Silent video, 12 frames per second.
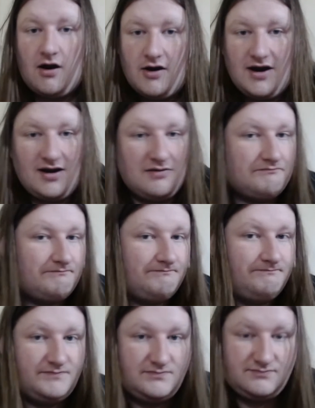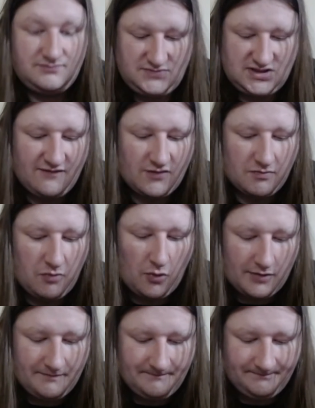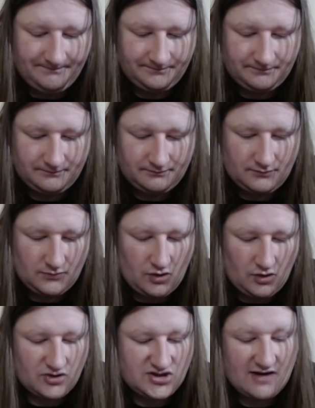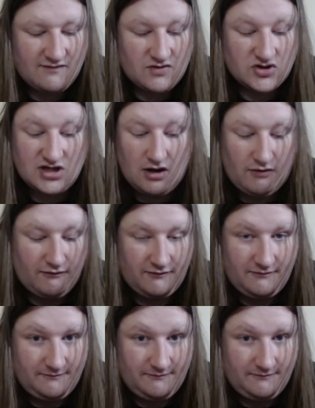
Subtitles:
it and save your board. Or save yourself.